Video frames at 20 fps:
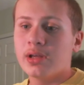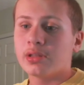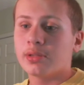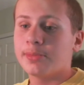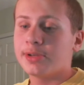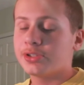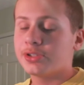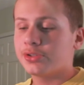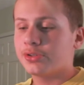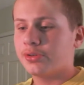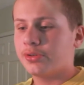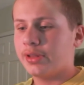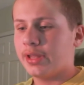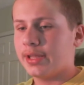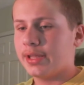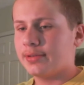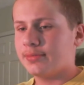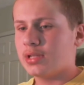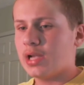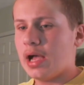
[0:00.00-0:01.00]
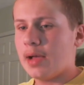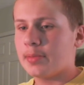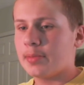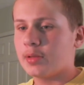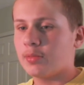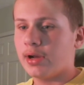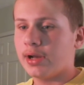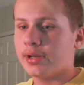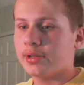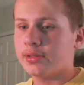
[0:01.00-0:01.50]
So make sure that
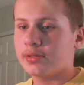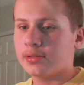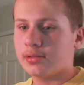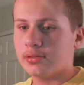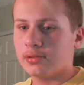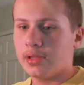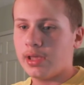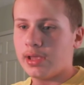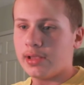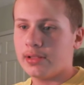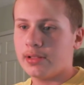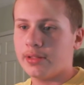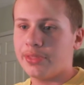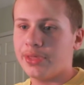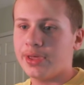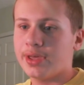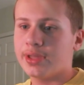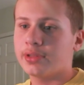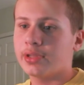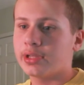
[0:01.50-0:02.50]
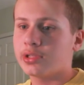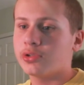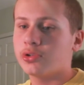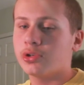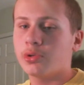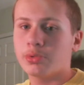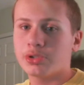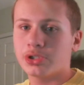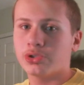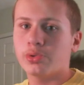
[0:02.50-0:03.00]
copyright is a thing, you
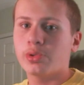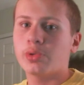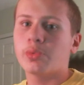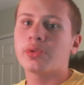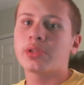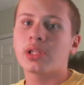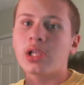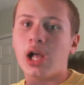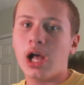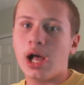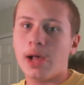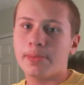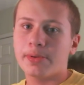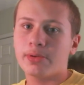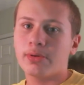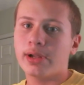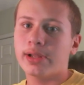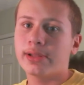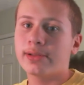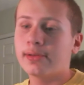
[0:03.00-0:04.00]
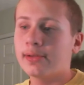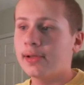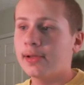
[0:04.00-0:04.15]
know what you're doing with the copyright.